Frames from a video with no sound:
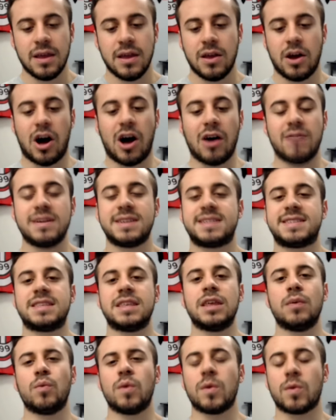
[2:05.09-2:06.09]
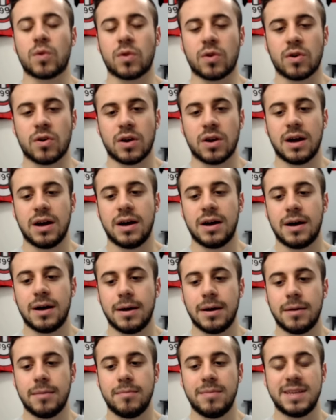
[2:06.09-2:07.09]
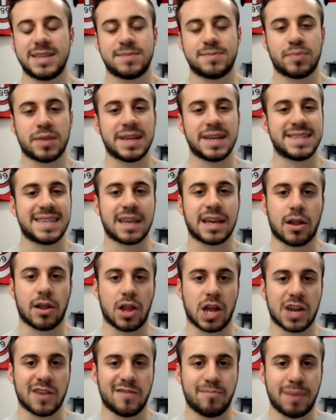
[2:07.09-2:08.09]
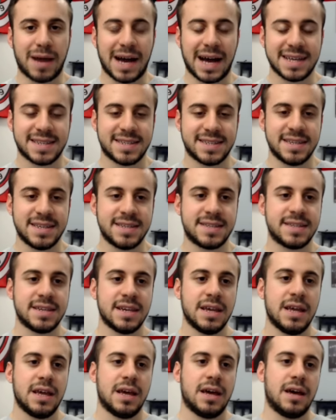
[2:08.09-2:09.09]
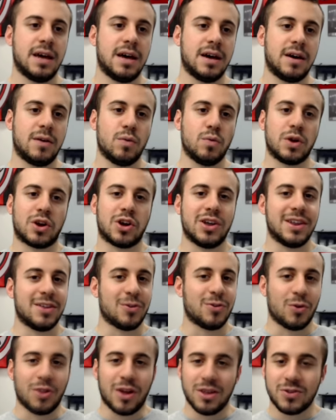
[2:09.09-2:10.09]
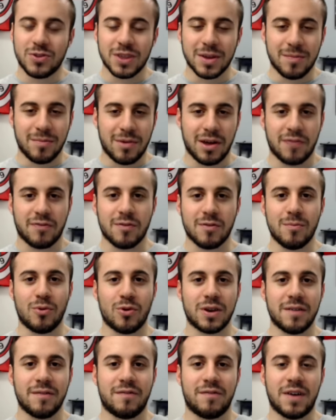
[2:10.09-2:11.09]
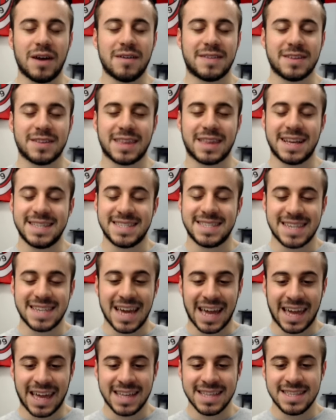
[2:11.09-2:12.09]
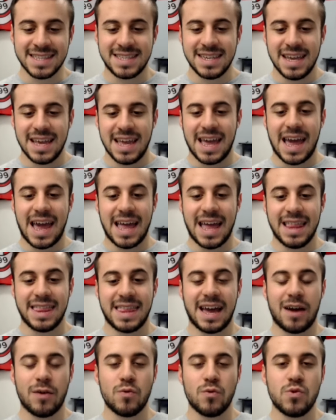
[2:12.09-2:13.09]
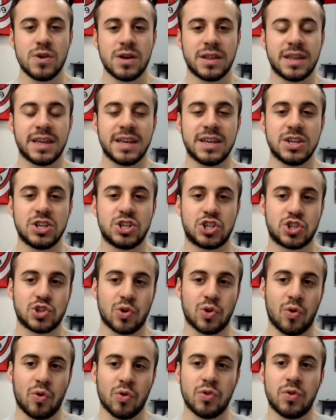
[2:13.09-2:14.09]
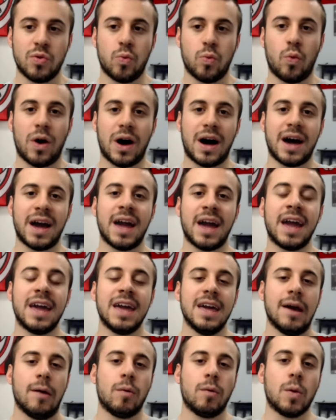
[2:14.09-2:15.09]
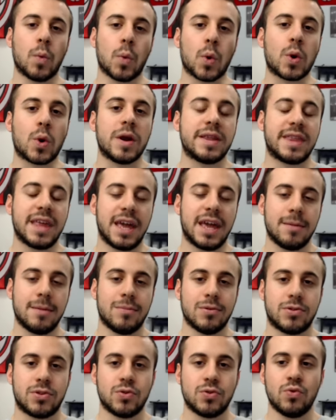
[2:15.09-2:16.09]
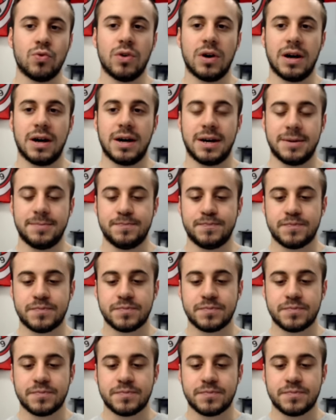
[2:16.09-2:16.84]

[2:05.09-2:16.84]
obviously we were misplacing a lot of passes. We couldn't hold on to the ball for more than 5 to 10 seconds, and that really showed why we weren't able to